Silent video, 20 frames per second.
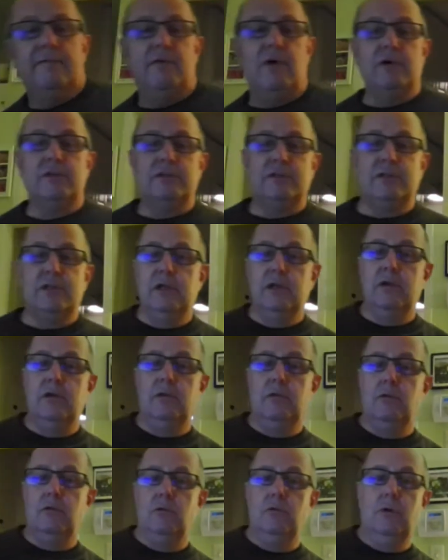
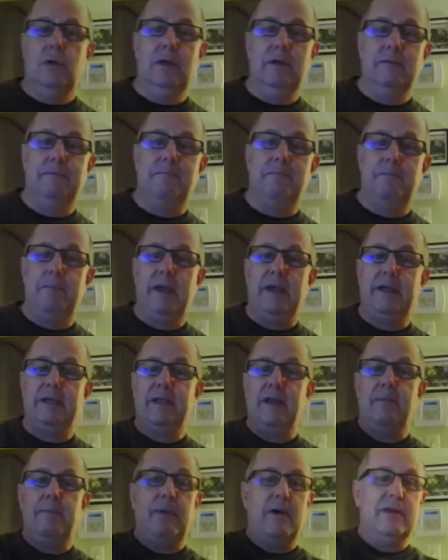also picked
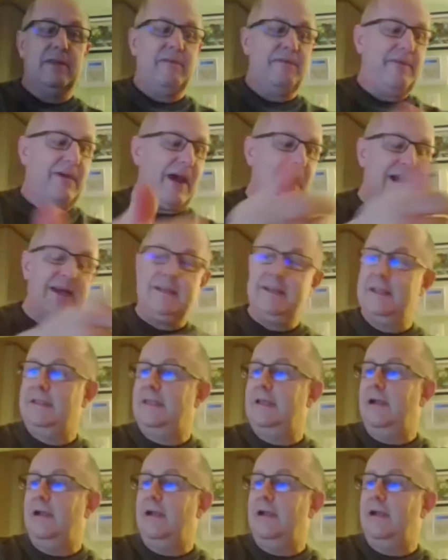up on the fact that